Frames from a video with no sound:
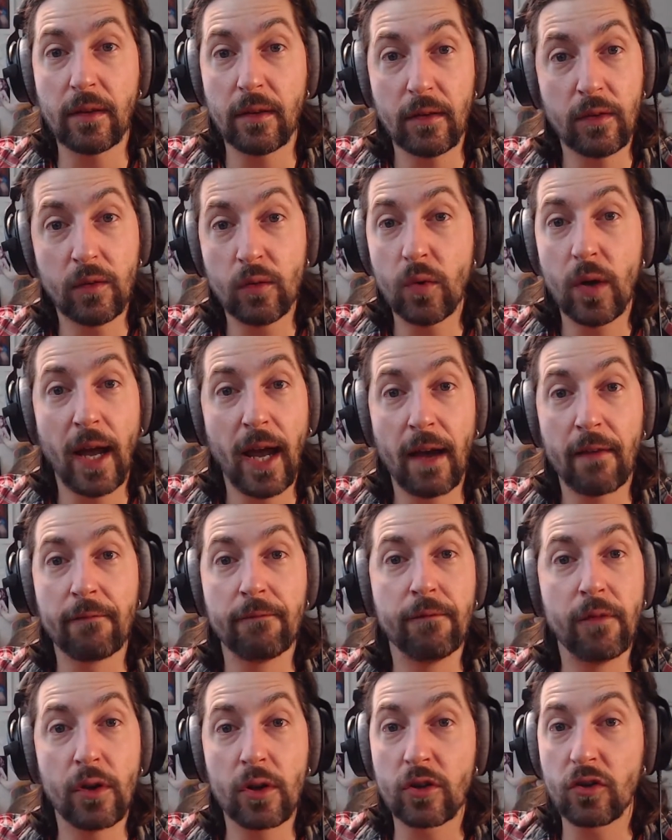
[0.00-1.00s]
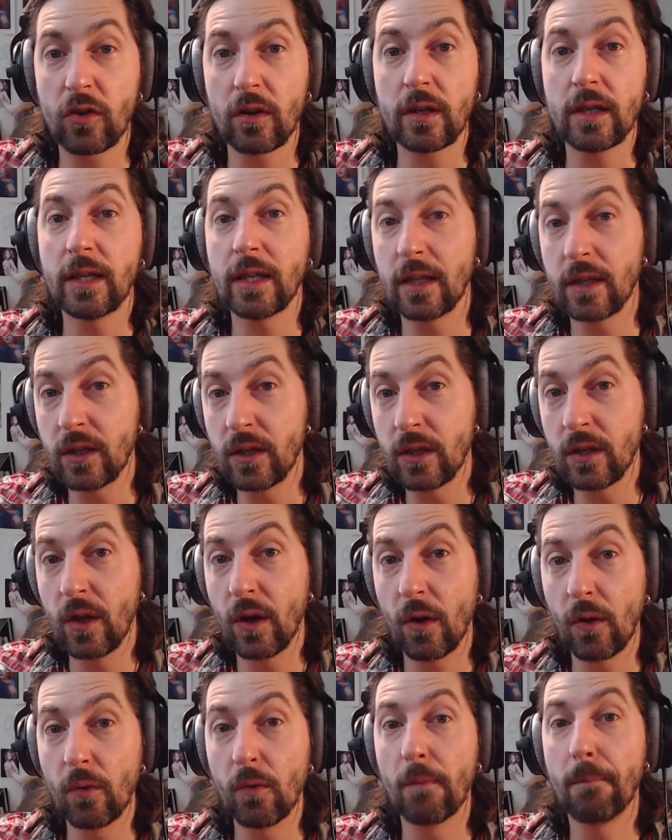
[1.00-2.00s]
you have virtually
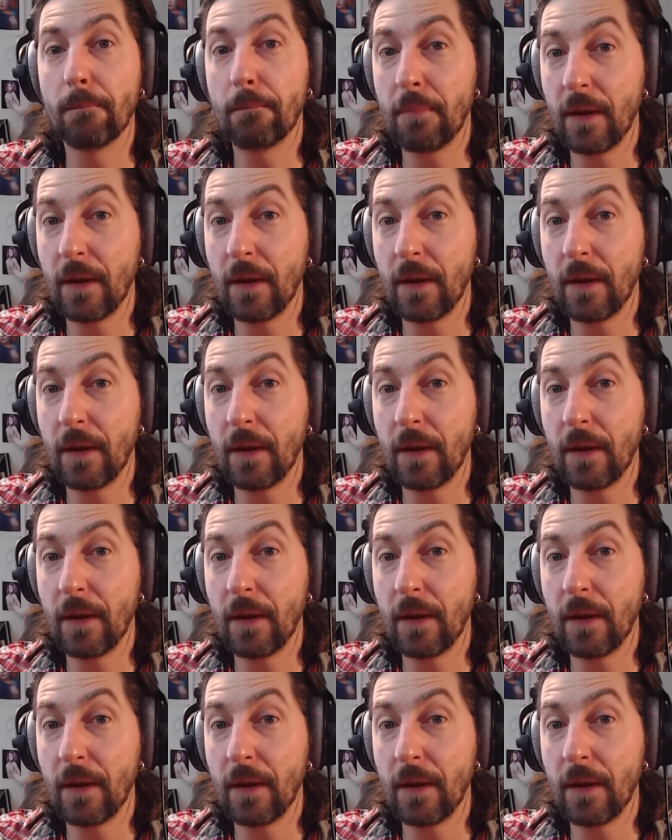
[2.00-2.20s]
no